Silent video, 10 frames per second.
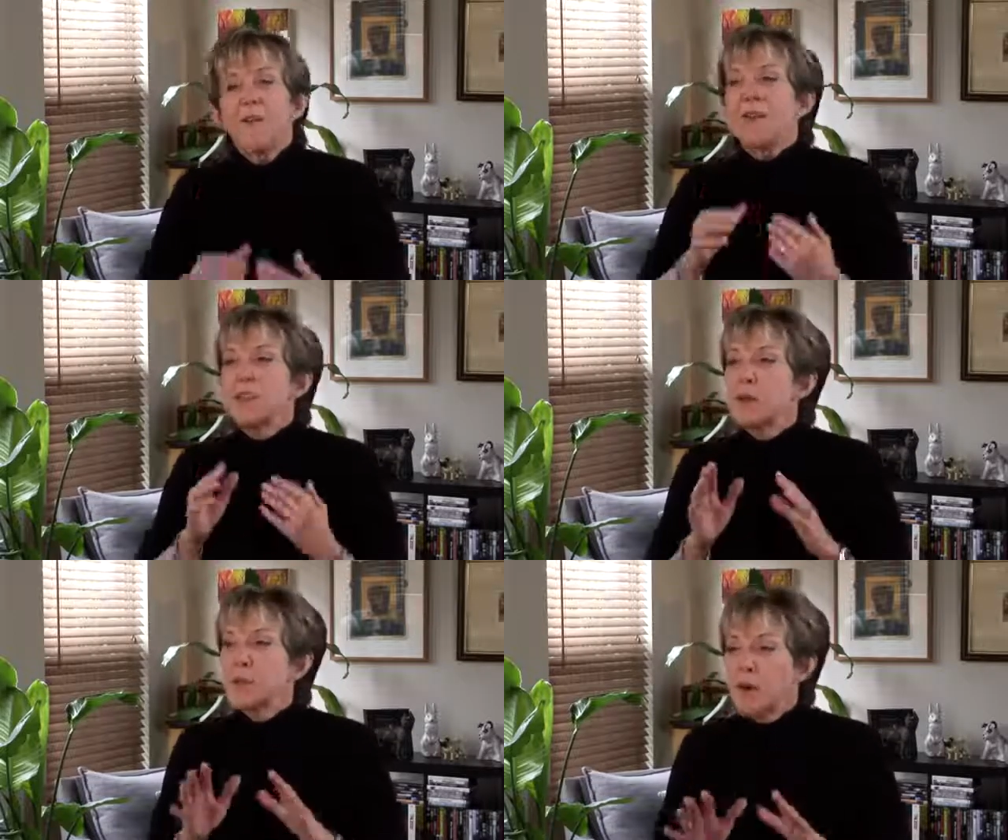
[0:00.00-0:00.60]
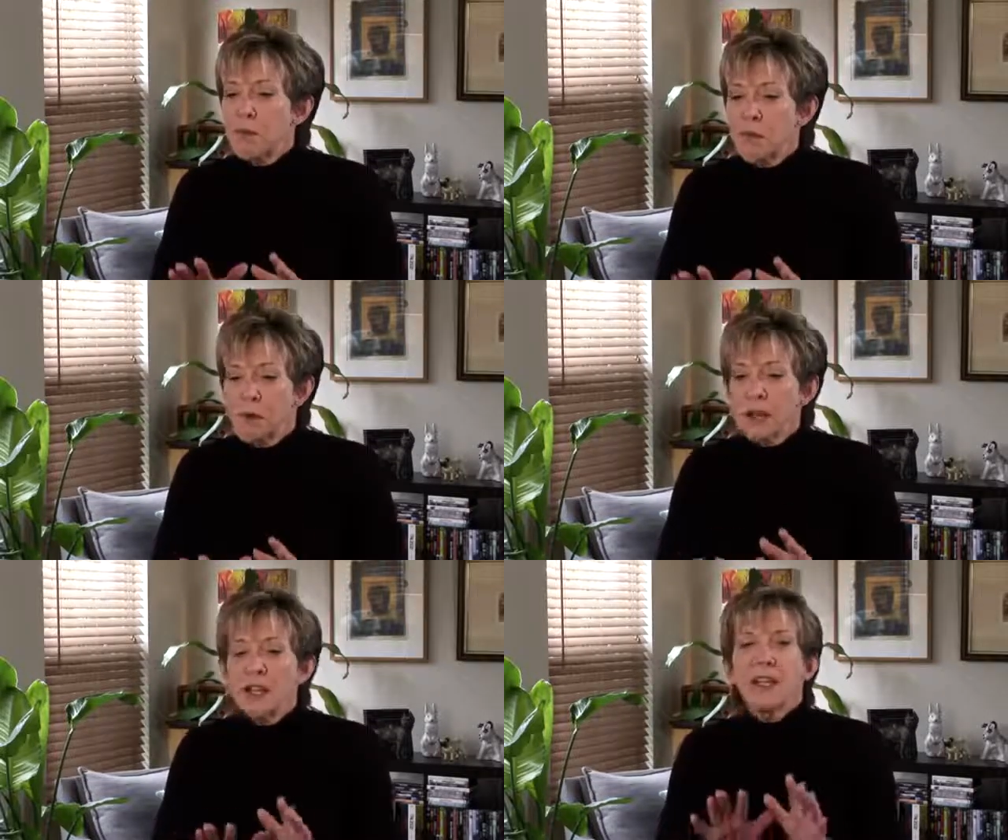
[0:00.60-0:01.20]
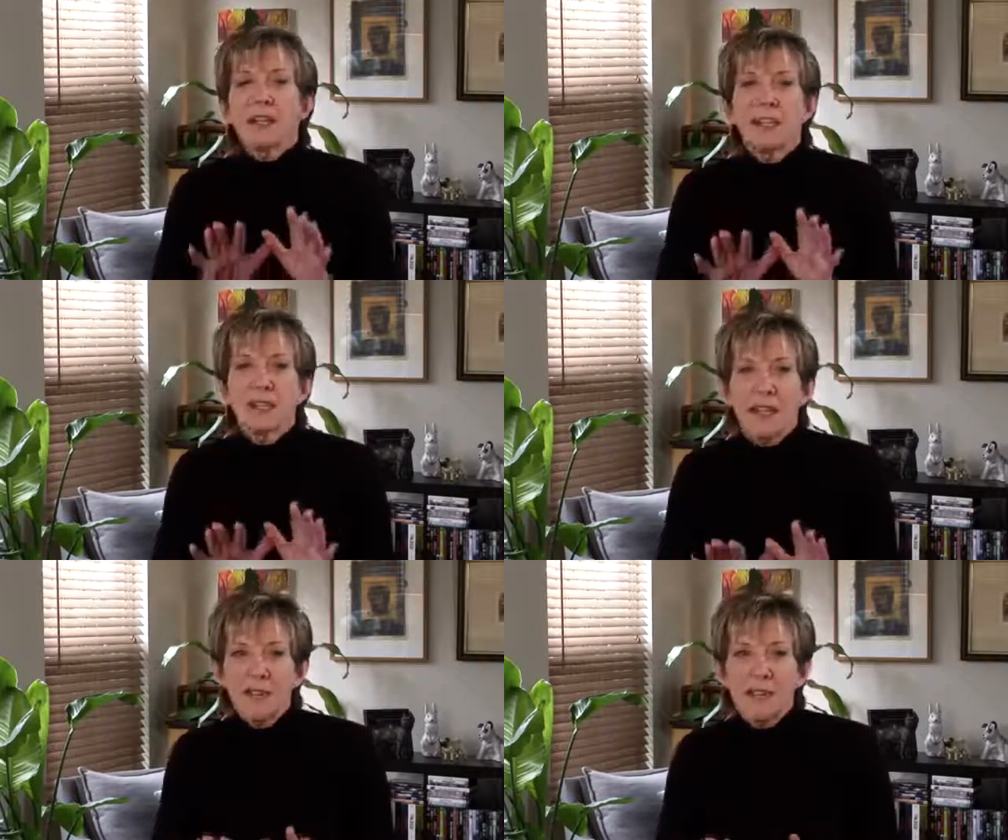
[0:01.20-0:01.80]
then tomorrow morning,
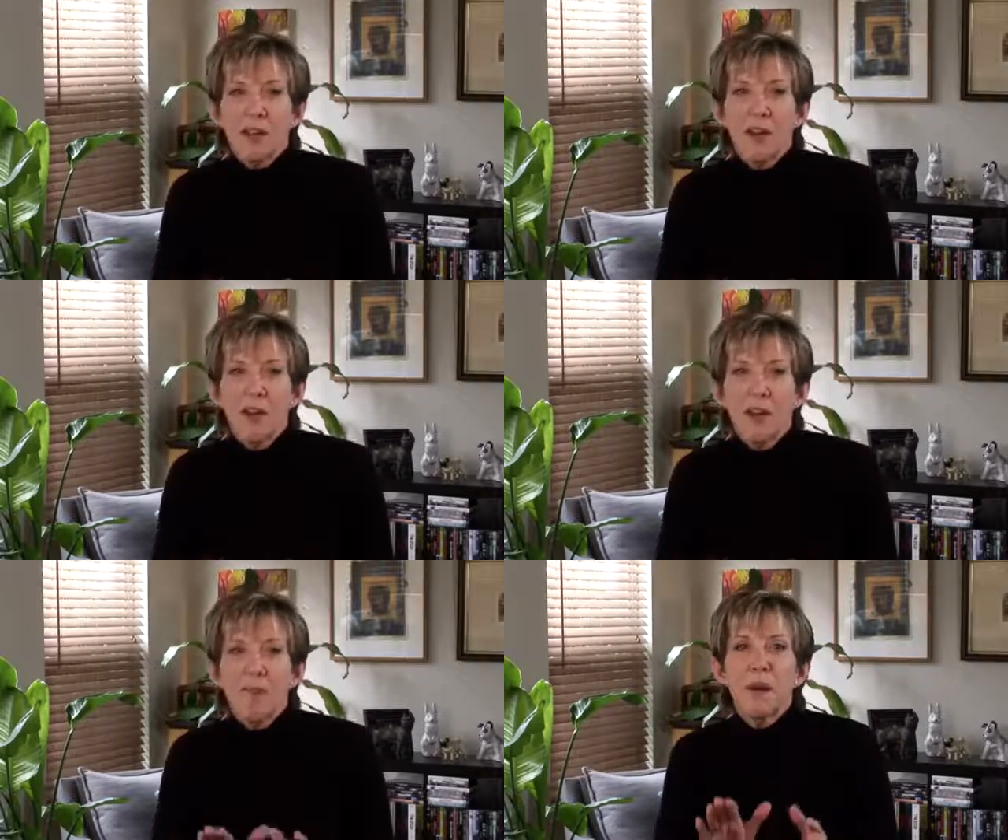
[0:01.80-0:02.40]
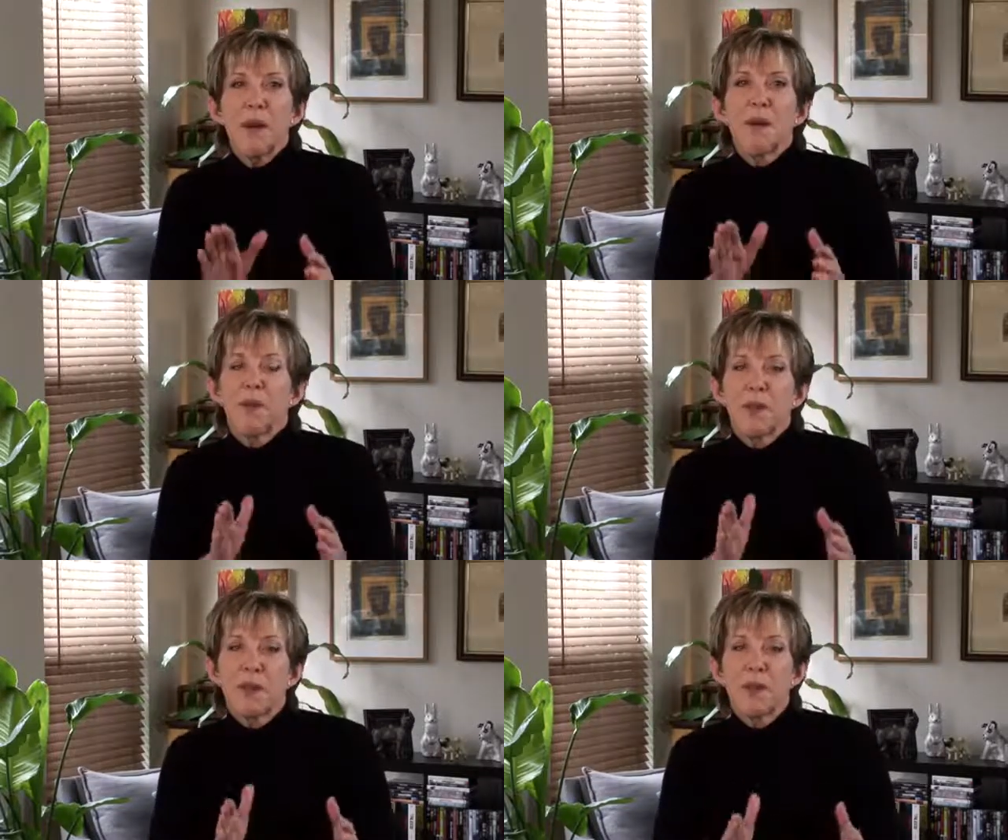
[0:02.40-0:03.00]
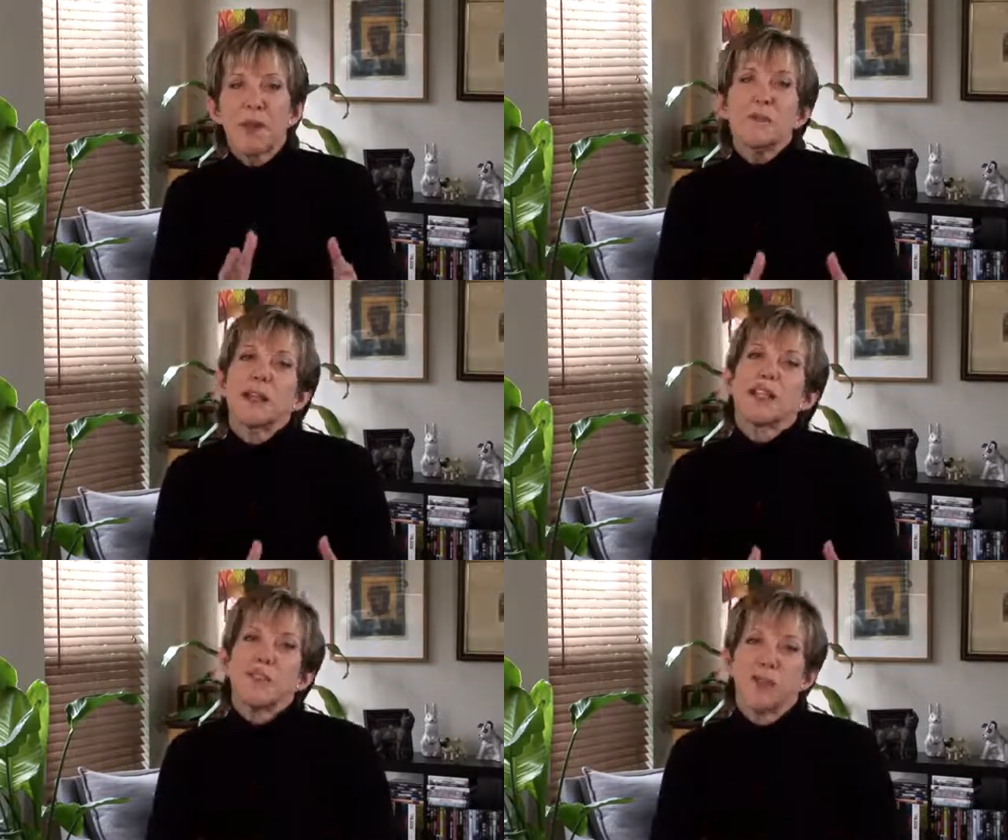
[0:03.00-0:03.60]
set the alarm 30
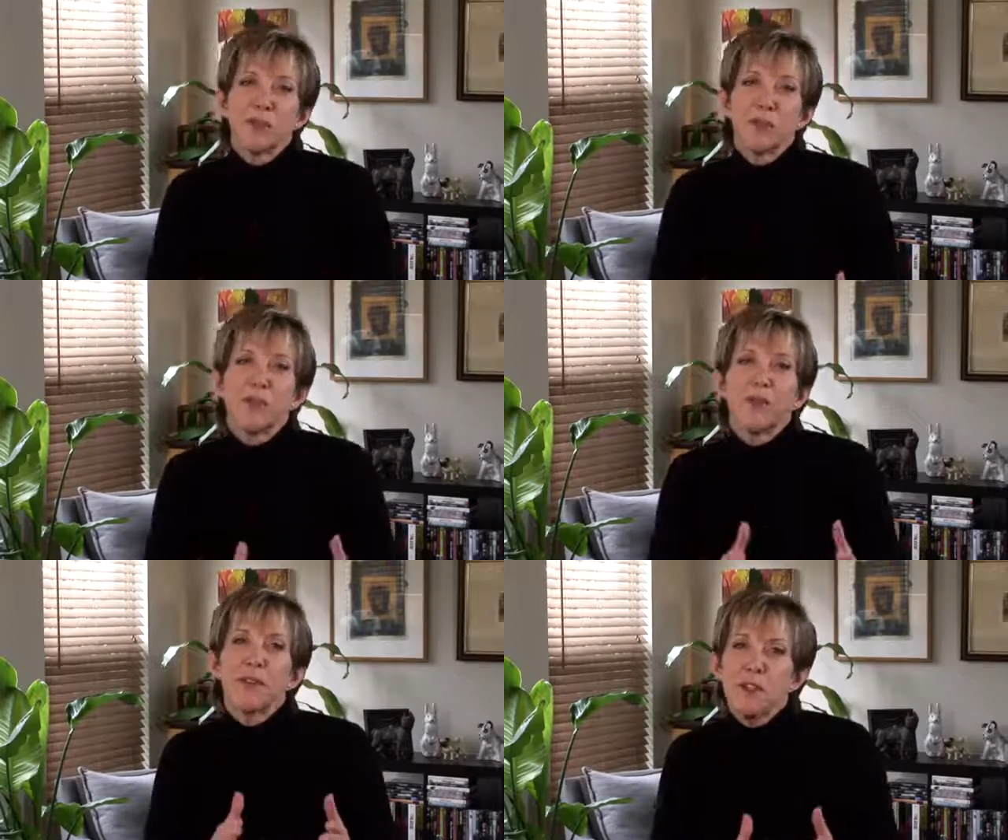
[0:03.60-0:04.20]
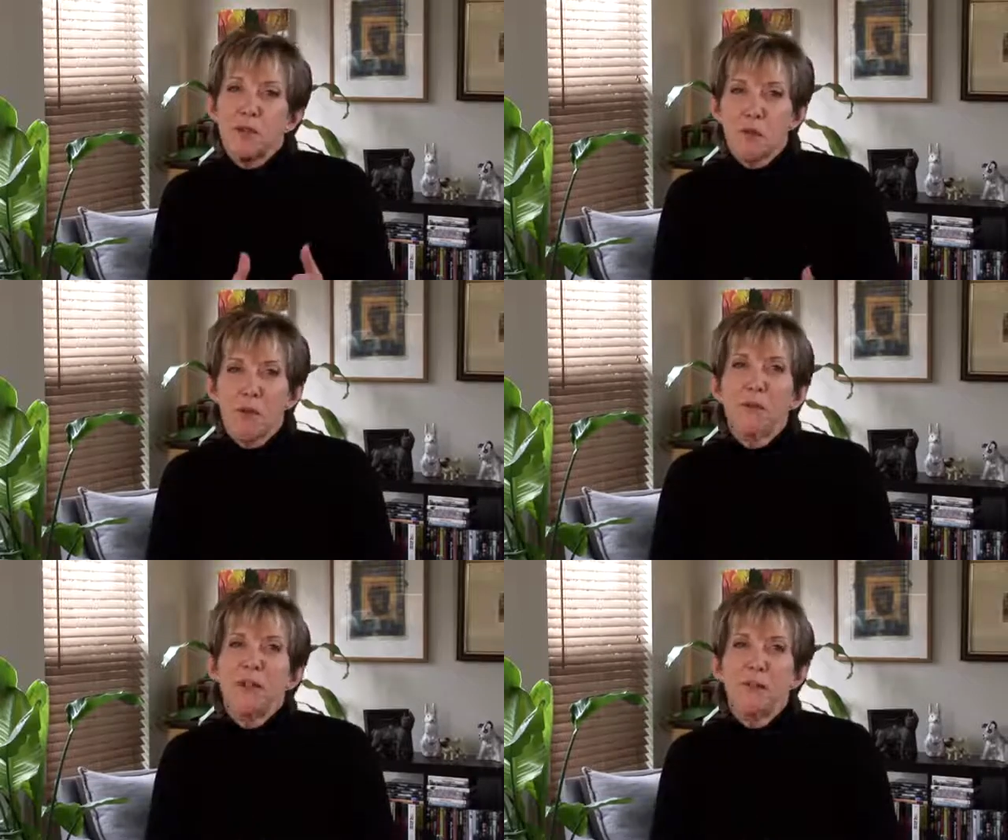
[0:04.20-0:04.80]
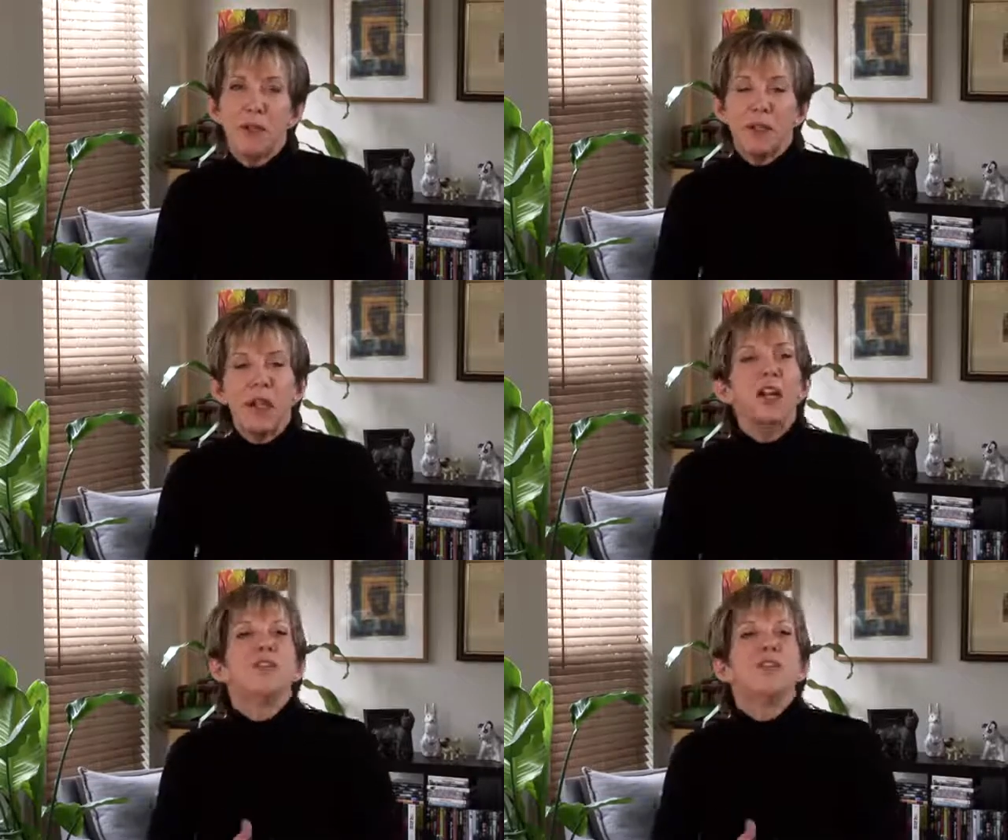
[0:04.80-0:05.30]
minutes earlier than you normally would.